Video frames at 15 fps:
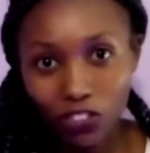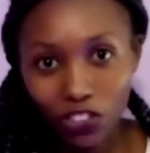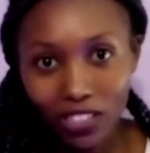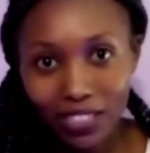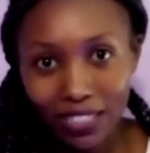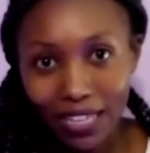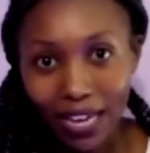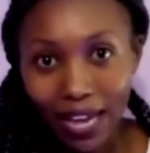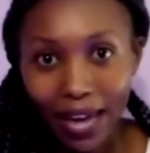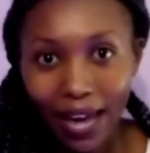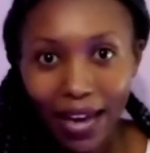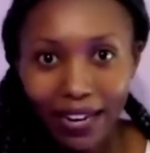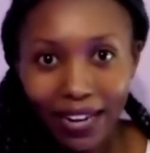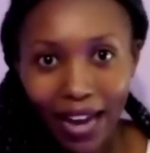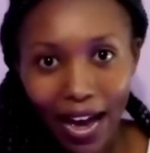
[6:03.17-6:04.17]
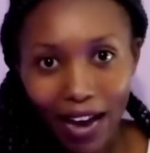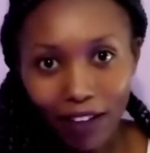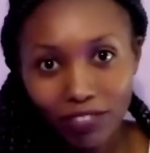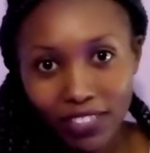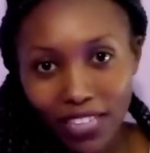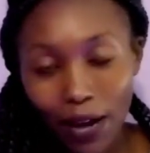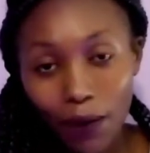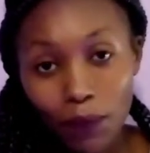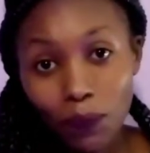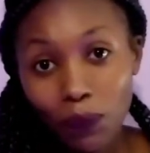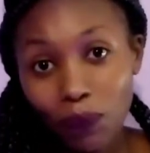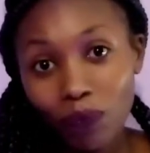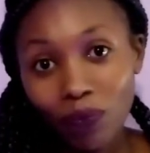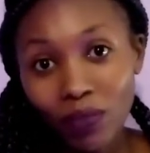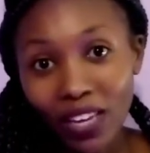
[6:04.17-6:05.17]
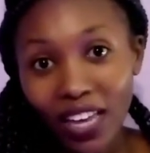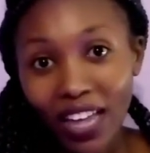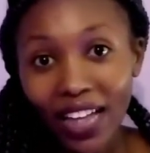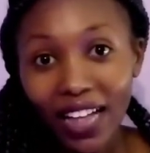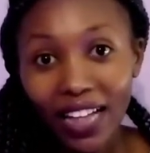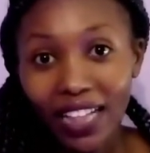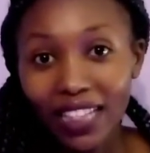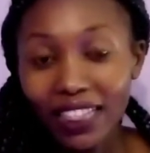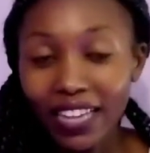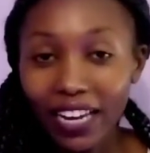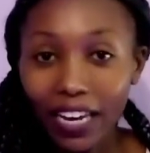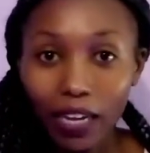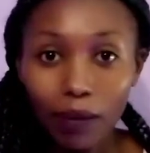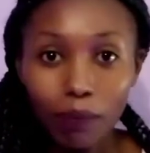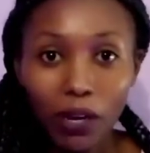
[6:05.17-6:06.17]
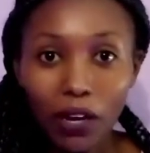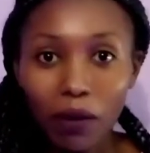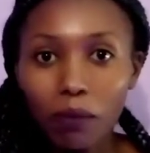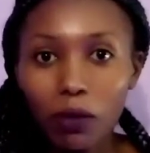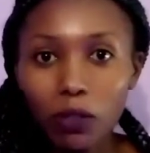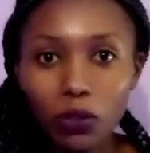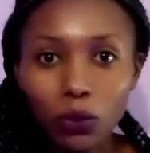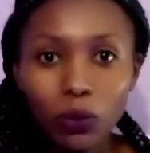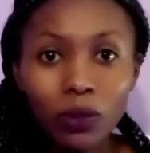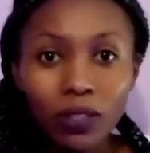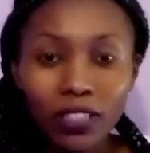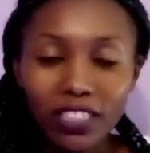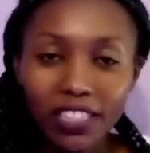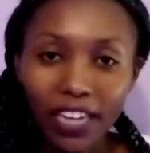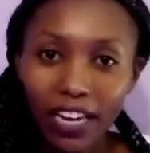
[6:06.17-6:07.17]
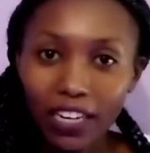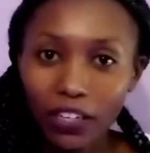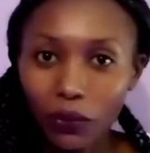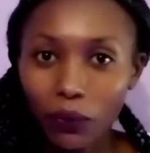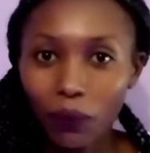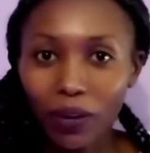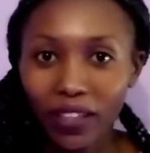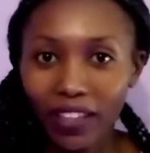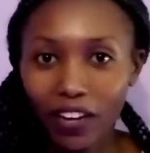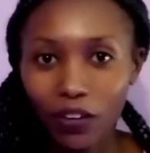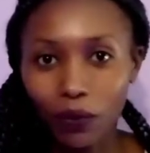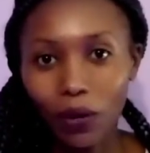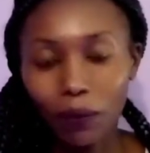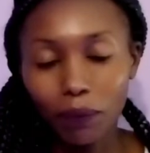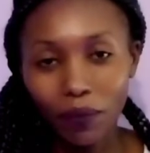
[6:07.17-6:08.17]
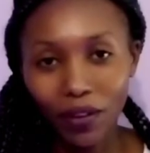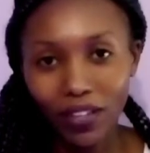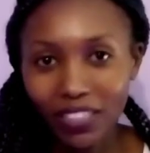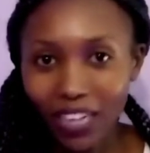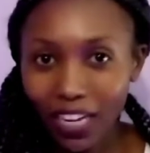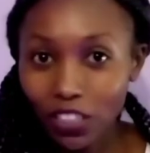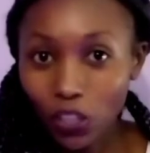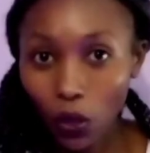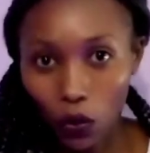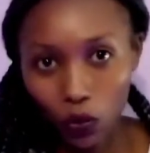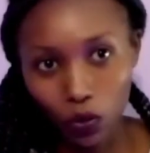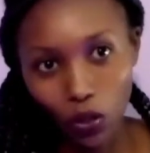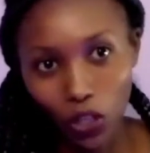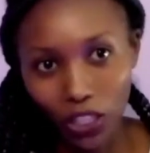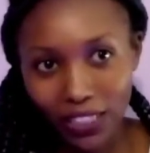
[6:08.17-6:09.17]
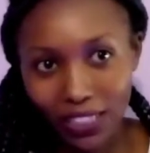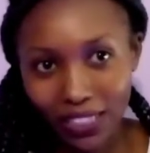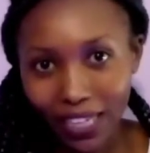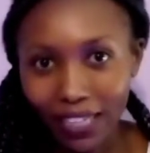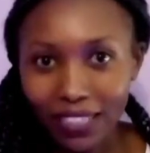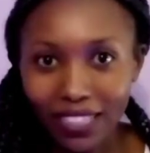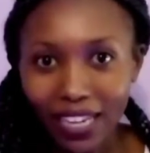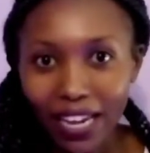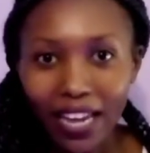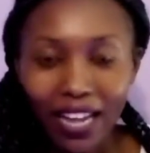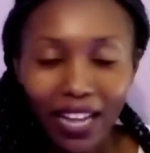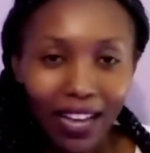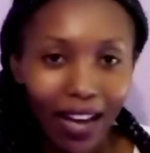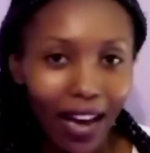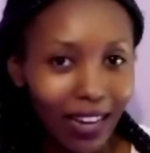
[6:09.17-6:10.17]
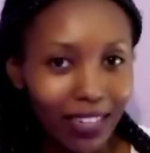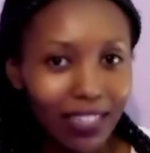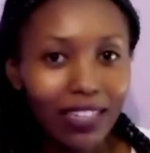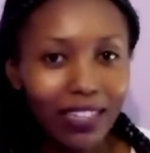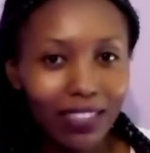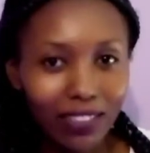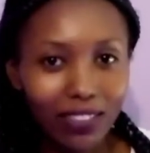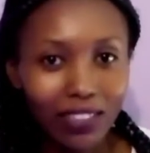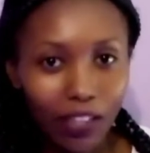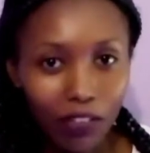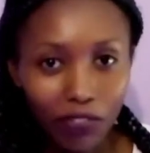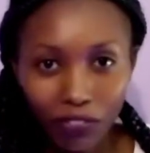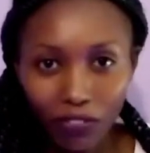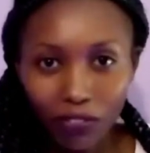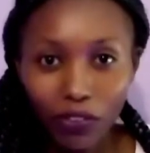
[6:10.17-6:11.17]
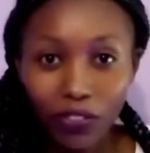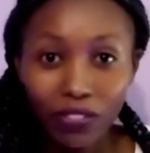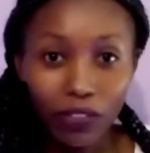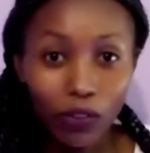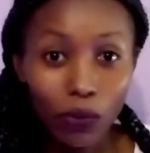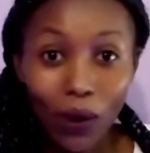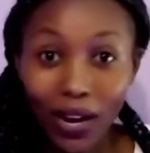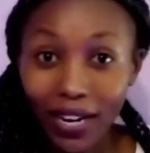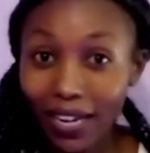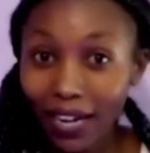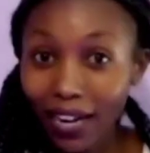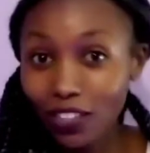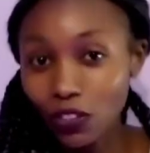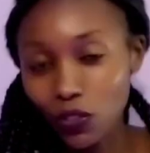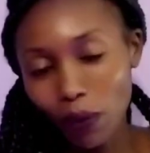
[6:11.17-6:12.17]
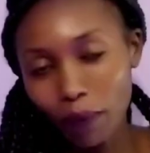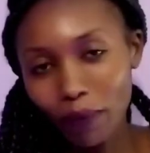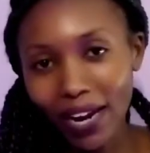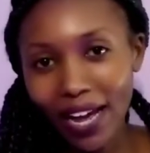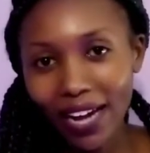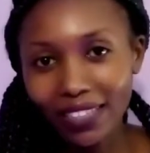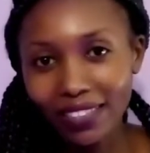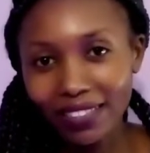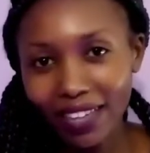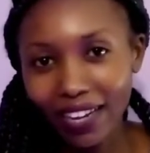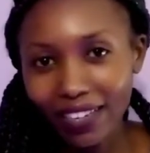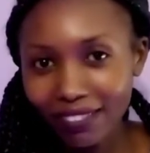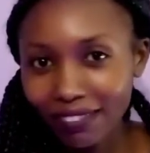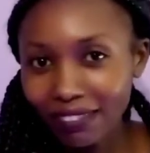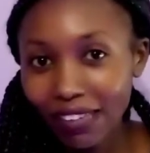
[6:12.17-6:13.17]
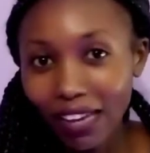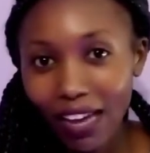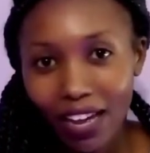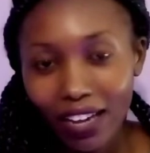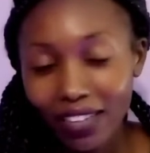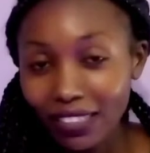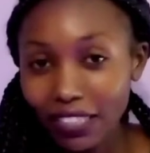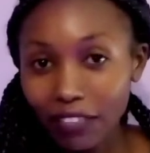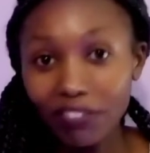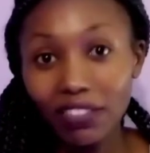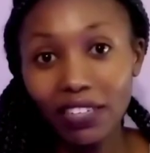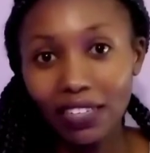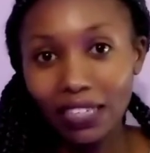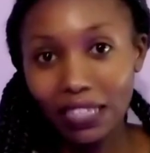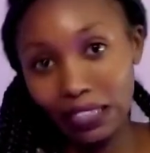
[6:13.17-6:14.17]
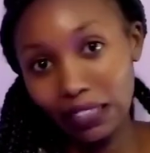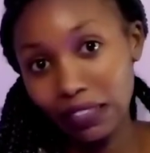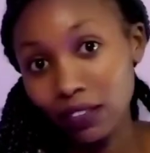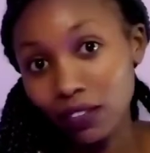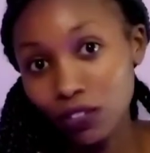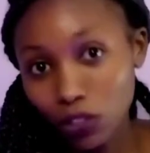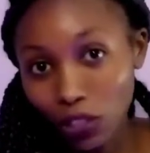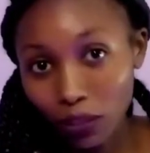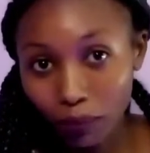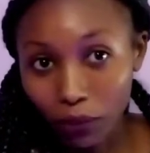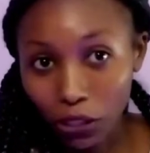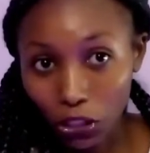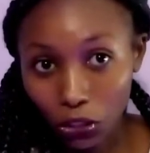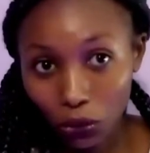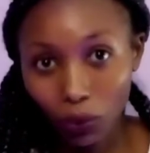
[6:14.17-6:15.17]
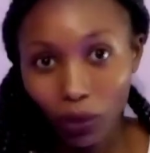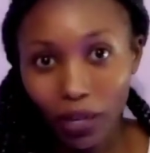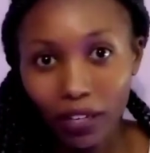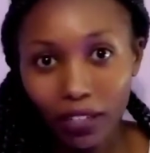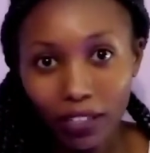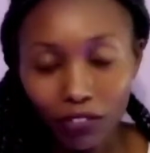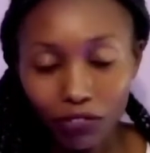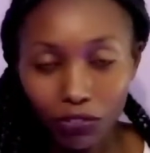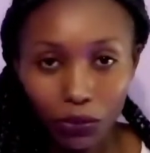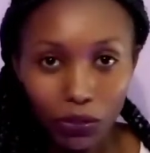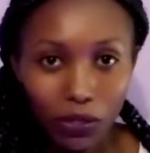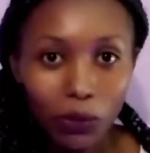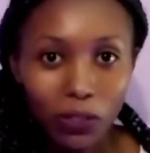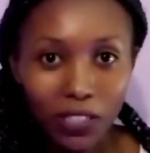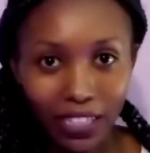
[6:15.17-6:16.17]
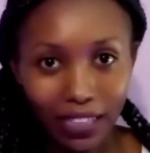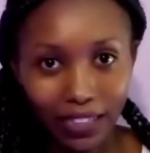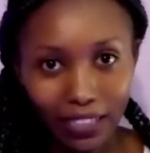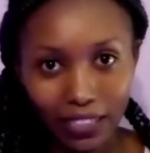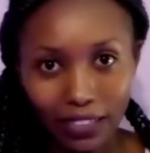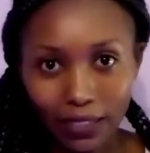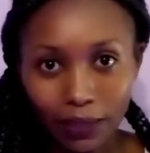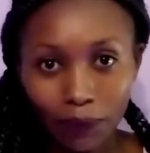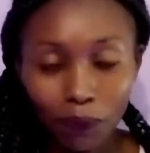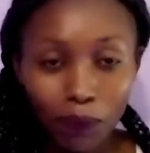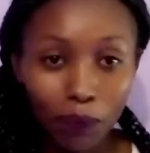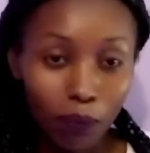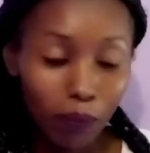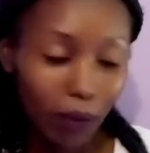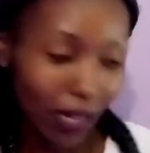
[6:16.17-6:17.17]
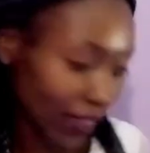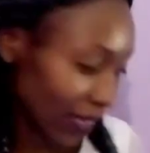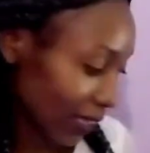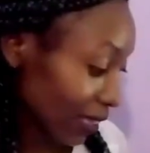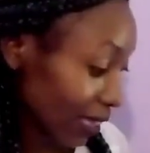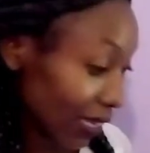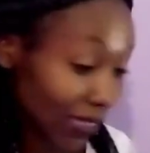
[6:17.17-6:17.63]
it, and after they can be able to tell you whether you are pregnant or not. And at least if you analyze your blood, then definitely you'll be sure if you're doubting this. But this is the